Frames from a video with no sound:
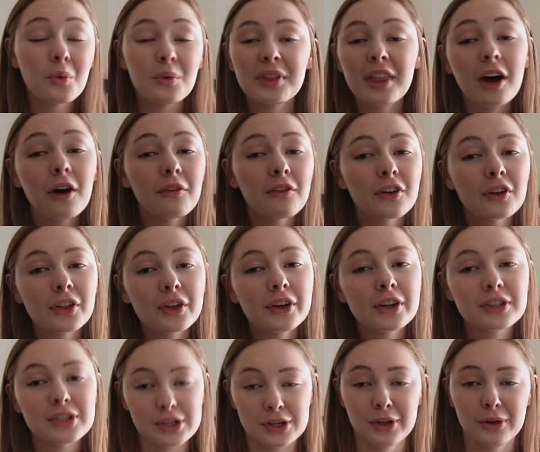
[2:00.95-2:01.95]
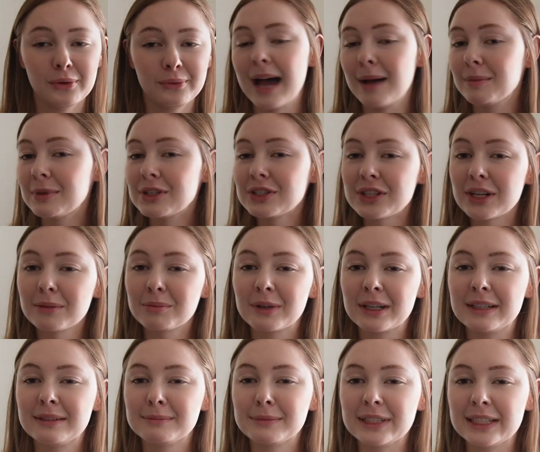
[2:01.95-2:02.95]
Without further ado, I'm going to stop
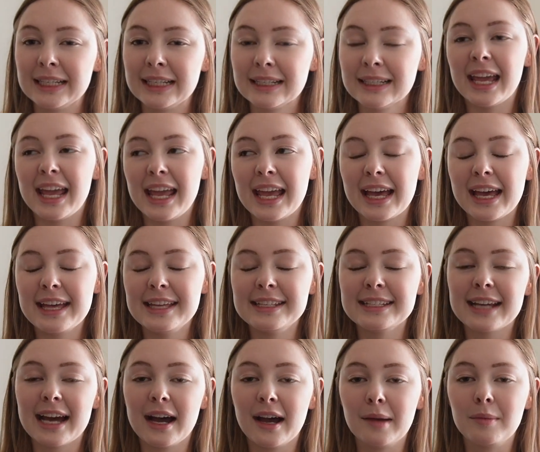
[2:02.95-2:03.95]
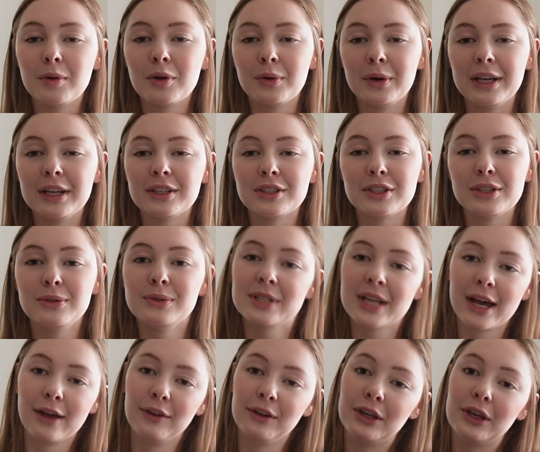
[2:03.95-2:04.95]
rambling and I'm going to
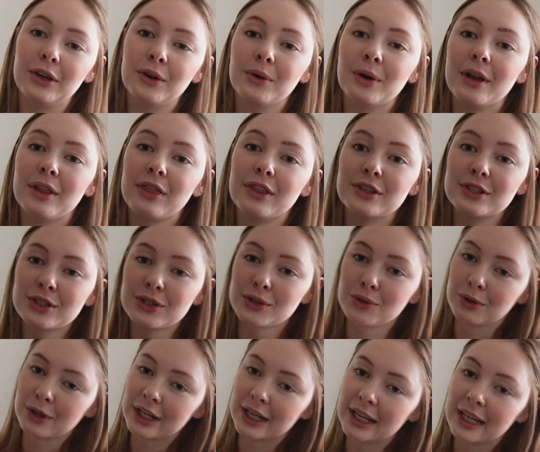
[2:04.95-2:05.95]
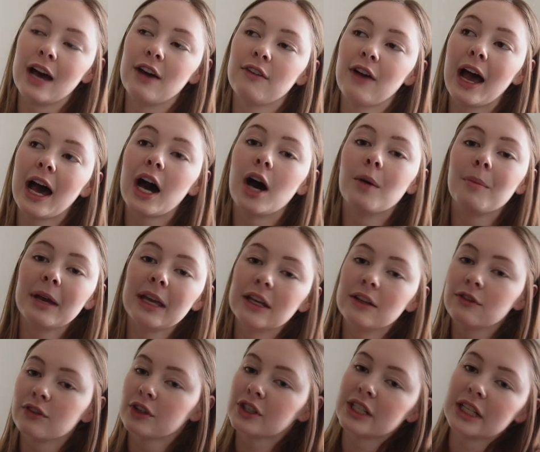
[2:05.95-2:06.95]
tell you the story of how my
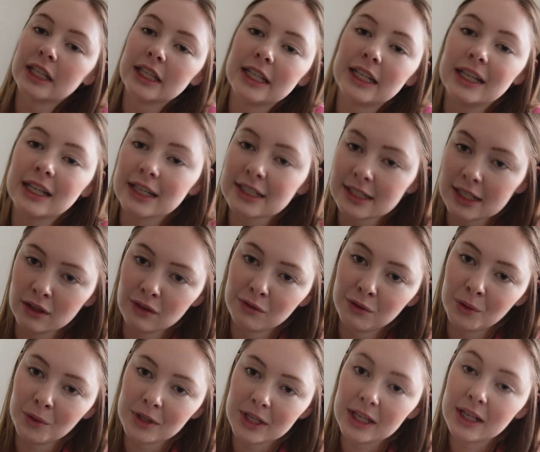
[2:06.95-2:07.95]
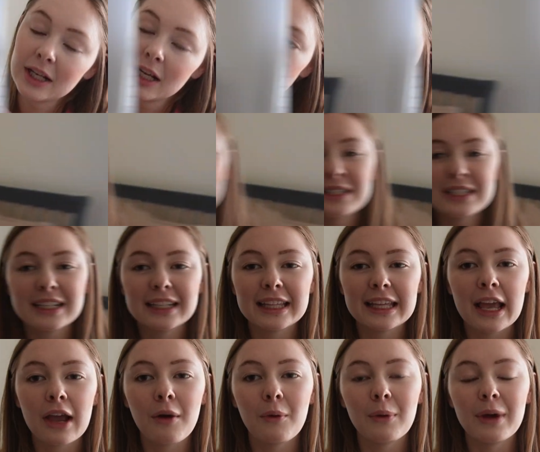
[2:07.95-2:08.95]
infertility has unfolded. I have been
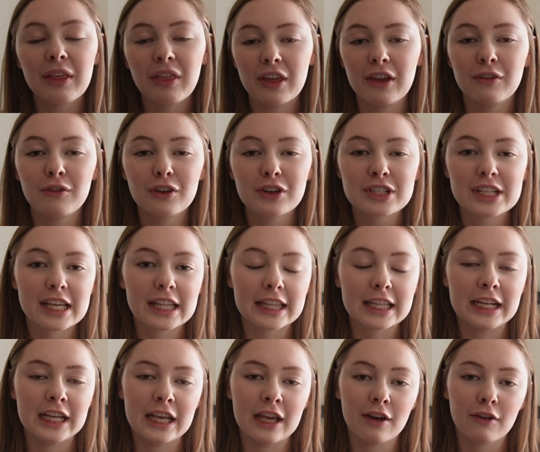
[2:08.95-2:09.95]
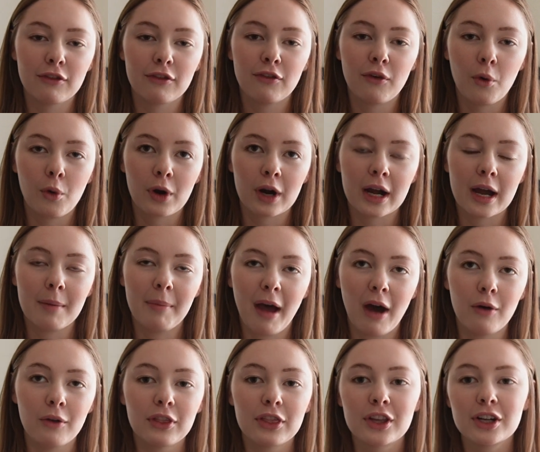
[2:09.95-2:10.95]
dealing with infertility for
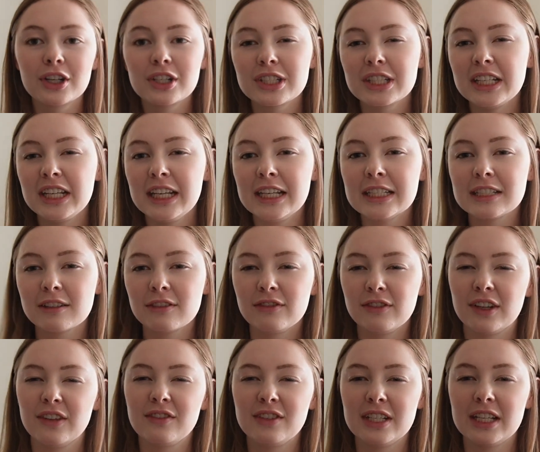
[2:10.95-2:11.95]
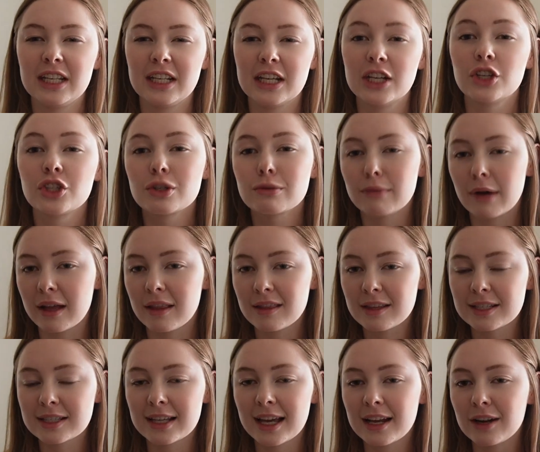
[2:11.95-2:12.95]
about 13 to 15 15-ish
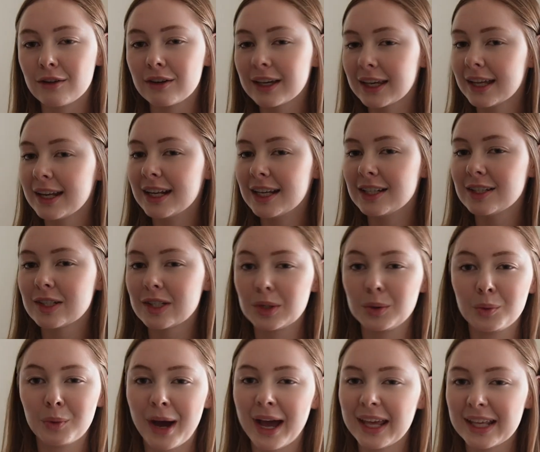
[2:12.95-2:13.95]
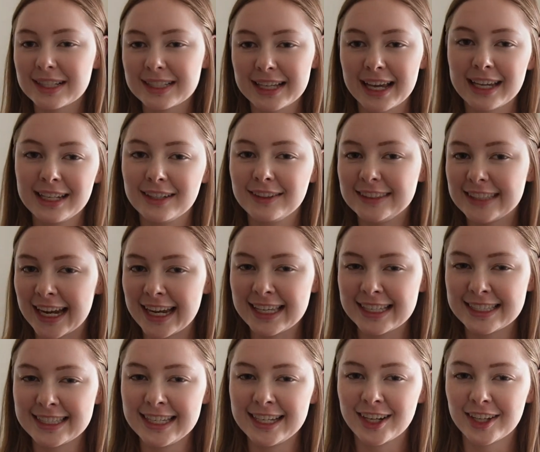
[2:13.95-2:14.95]
months. And I'll get into why it's kind of
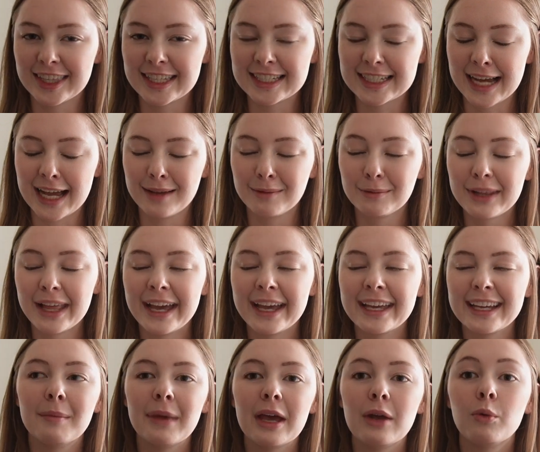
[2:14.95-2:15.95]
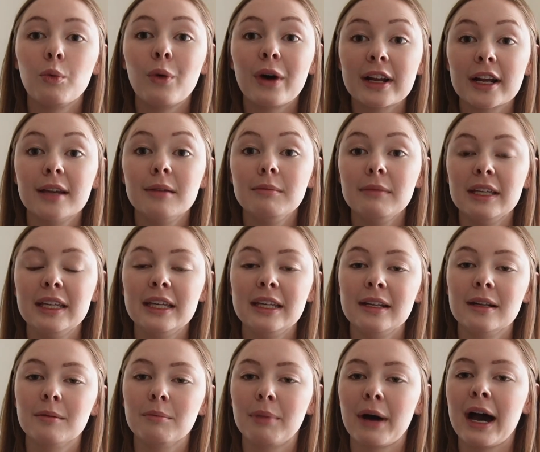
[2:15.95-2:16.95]
dicey on the timeline and what I
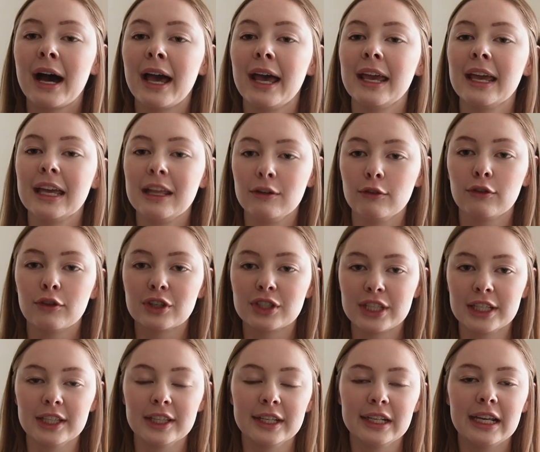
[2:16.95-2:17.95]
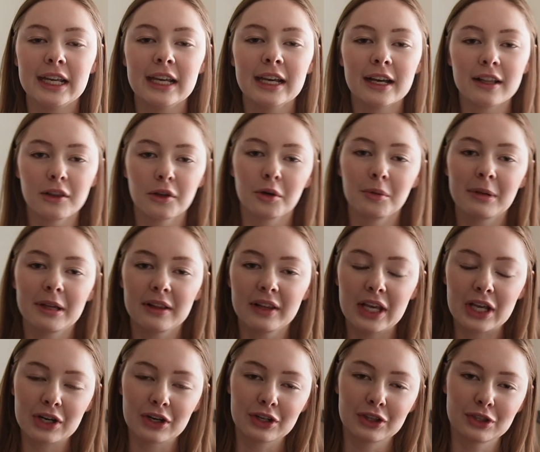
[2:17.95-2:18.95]
mean by infertility a little bit
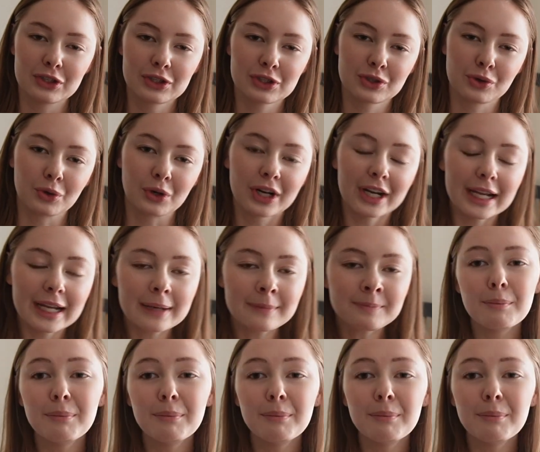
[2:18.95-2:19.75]
later in the story.